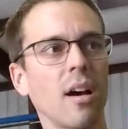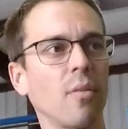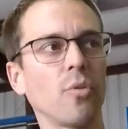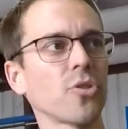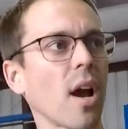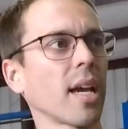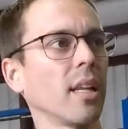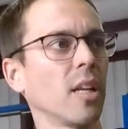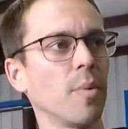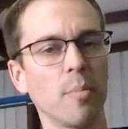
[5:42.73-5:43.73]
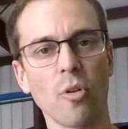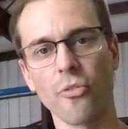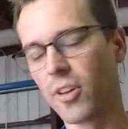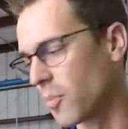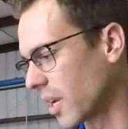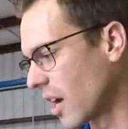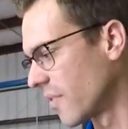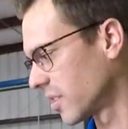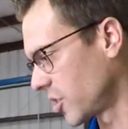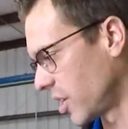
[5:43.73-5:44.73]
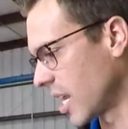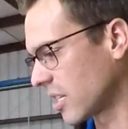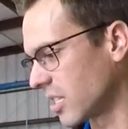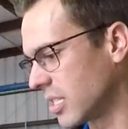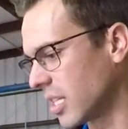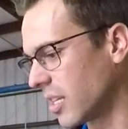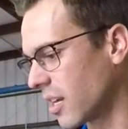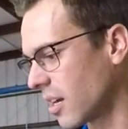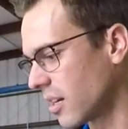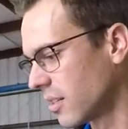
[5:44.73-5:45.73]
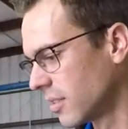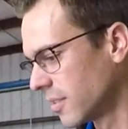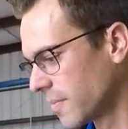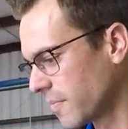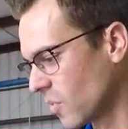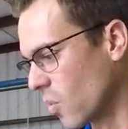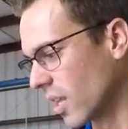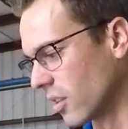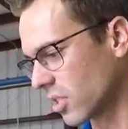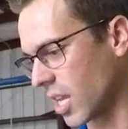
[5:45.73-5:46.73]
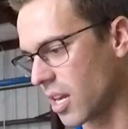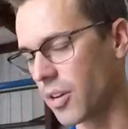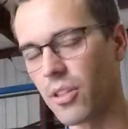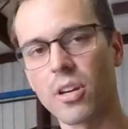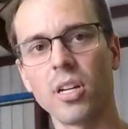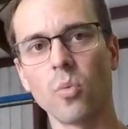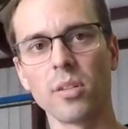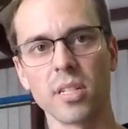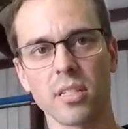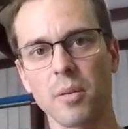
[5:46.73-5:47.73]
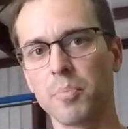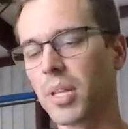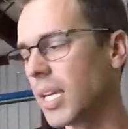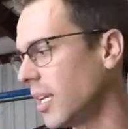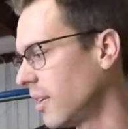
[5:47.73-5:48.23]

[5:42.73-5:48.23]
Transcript: Uh, we'll try and get a little bit more filming of it so you can actually see uh, what it looks like under the hood once it's complete.